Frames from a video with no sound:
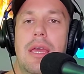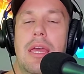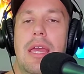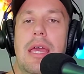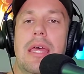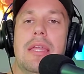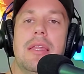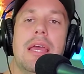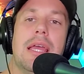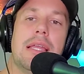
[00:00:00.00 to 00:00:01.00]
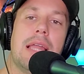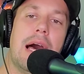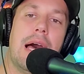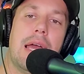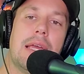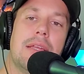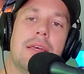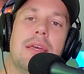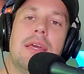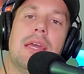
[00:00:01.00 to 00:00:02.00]
and a 9,
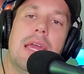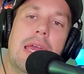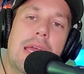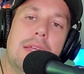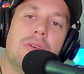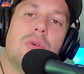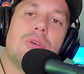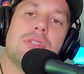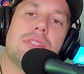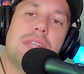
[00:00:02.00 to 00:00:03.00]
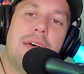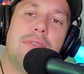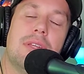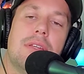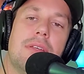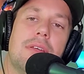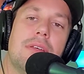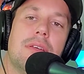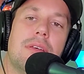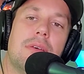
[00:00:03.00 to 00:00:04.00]
8, or 7
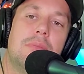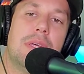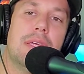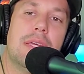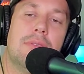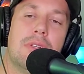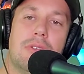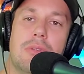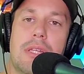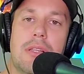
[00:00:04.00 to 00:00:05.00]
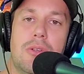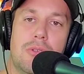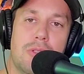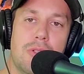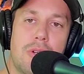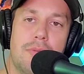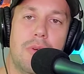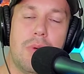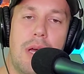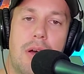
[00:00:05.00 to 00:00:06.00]
being given to the loser of the
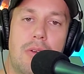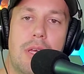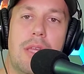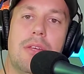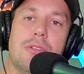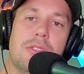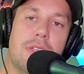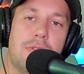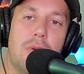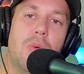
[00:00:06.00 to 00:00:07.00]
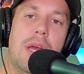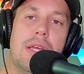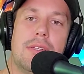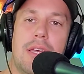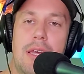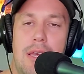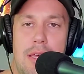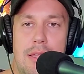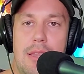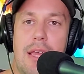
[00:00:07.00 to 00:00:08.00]
round. And there's different ways
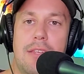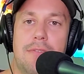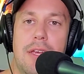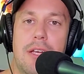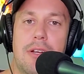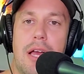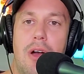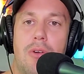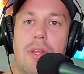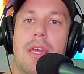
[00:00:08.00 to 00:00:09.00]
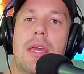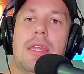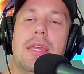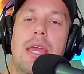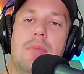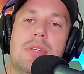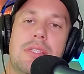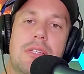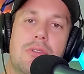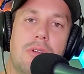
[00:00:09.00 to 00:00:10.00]
that that's figured out, and the
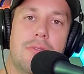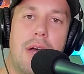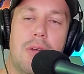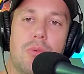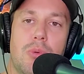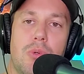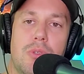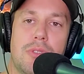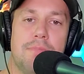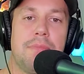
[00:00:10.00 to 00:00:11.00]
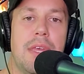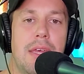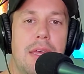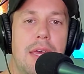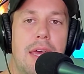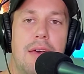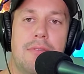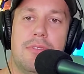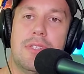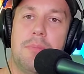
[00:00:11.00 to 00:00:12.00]
ABC Unified rules
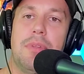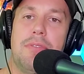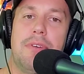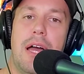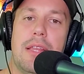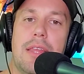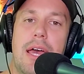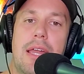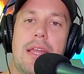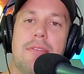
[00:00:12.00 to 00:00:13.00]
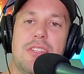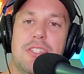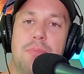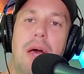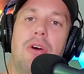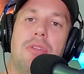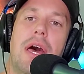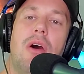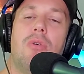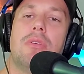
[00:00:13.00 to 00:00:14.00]
have simplified that and have spelled
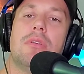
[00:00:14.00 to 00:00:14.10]
out